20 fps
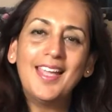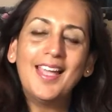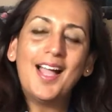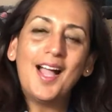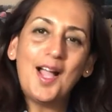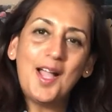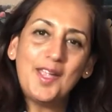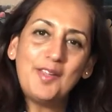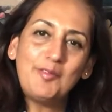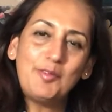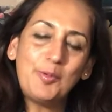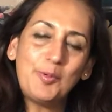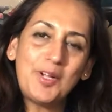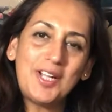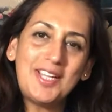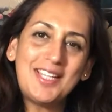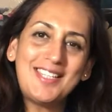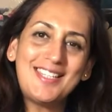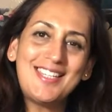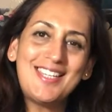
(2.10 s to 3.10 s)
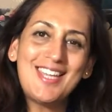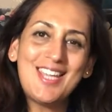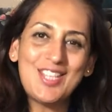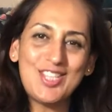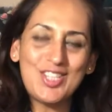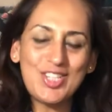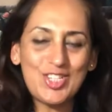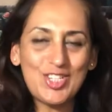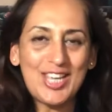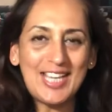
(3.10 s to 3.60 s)
Hi everyone,
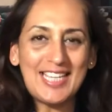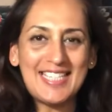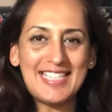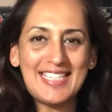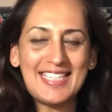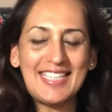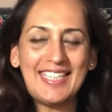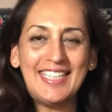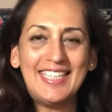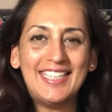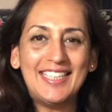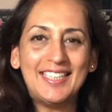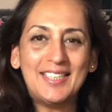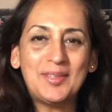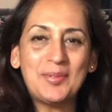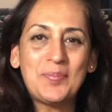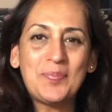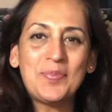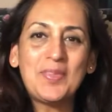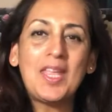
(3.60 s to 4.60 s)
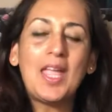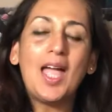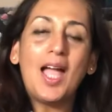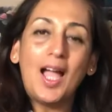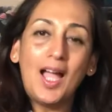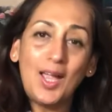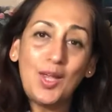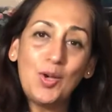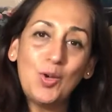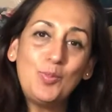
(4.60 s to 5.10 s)
it's Shelly Singh here.
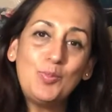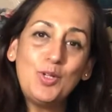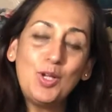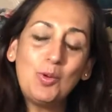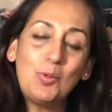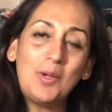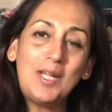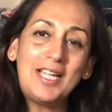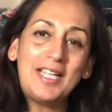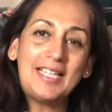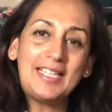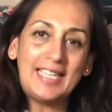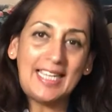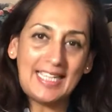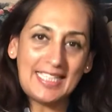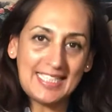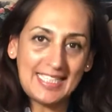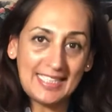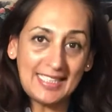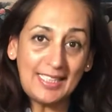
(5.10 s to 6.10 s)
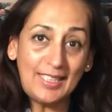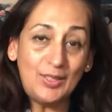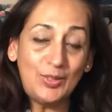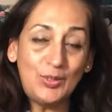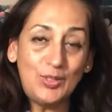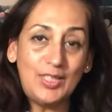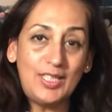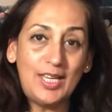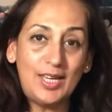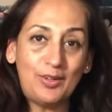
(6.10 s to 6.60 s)
I hope you're well and taking
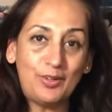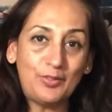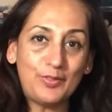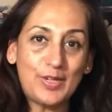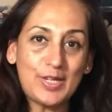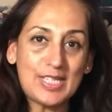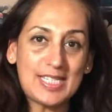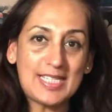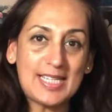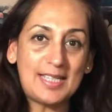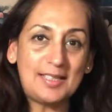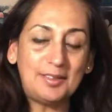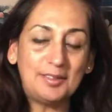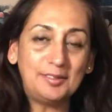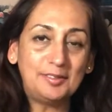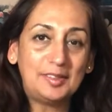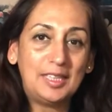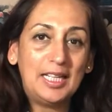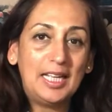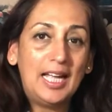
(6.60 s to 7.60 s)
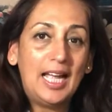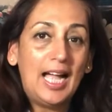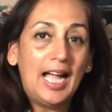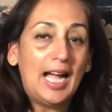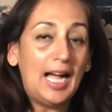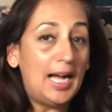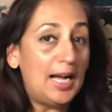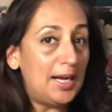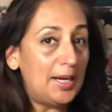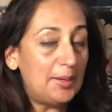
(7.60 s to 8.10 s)
good care of yourself.
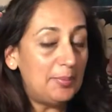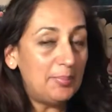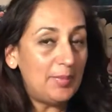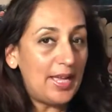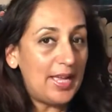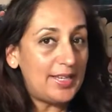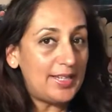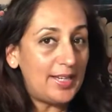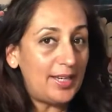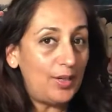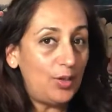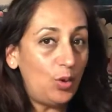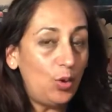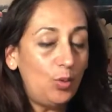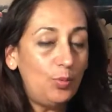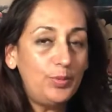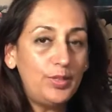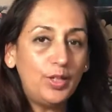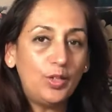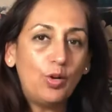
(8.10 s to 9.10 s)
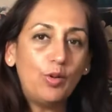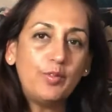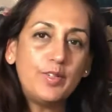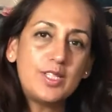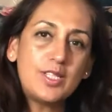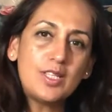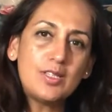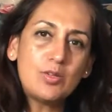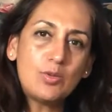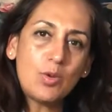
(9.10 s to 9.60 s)
And I hope the COVID
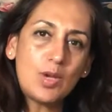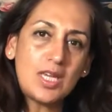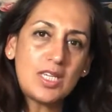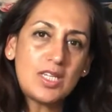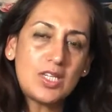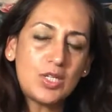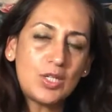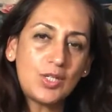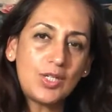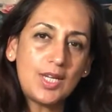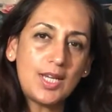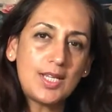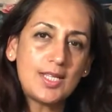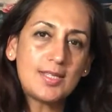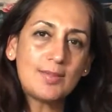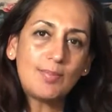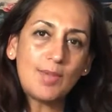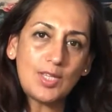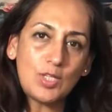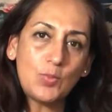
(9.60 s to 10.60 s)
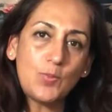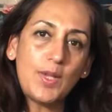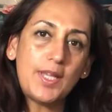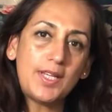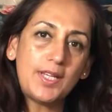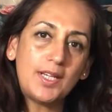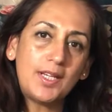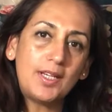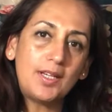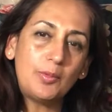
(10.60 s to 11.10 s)
situation is much
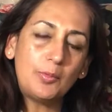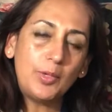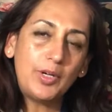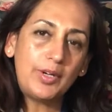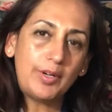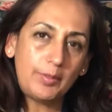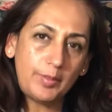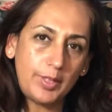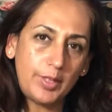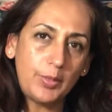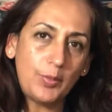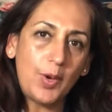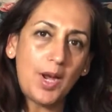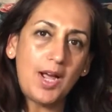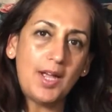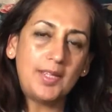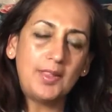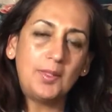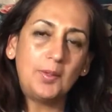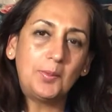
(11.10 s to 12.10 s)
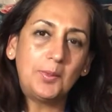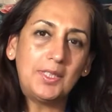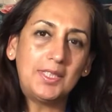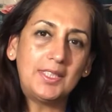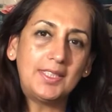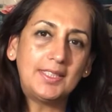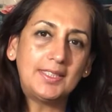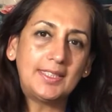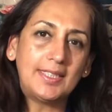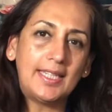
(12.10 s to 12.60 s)
better wherever you are in the
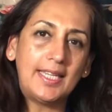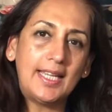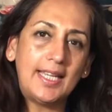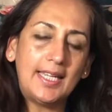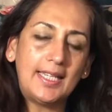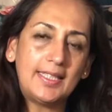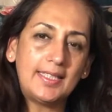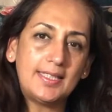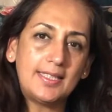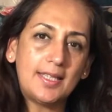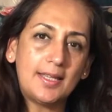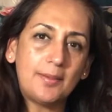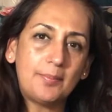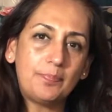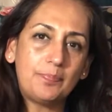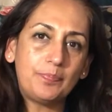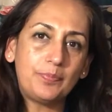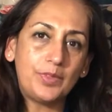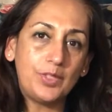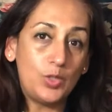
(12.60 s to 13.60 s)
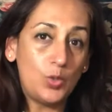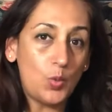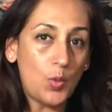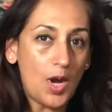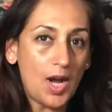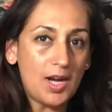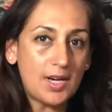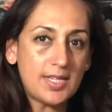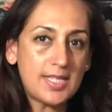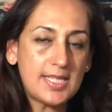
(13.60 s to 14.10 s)
world and you
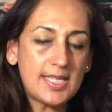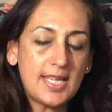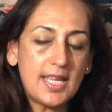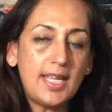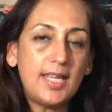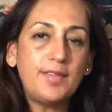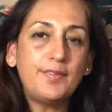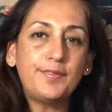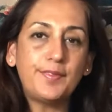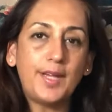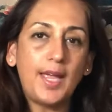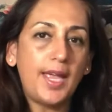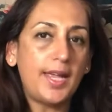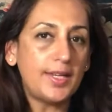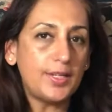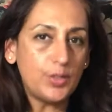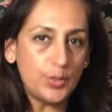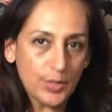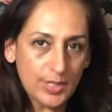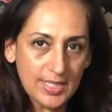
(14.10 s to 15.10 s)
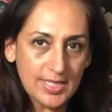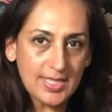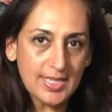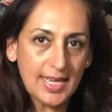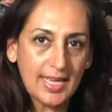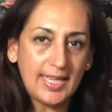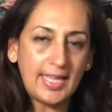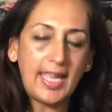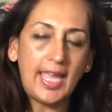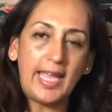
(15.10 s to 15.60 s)
are safe and you are
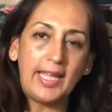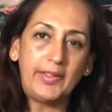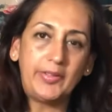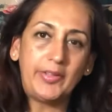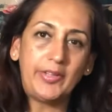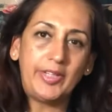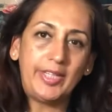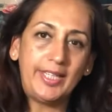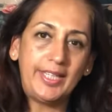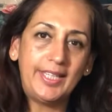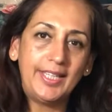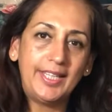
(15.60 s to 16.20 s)
staying healthy.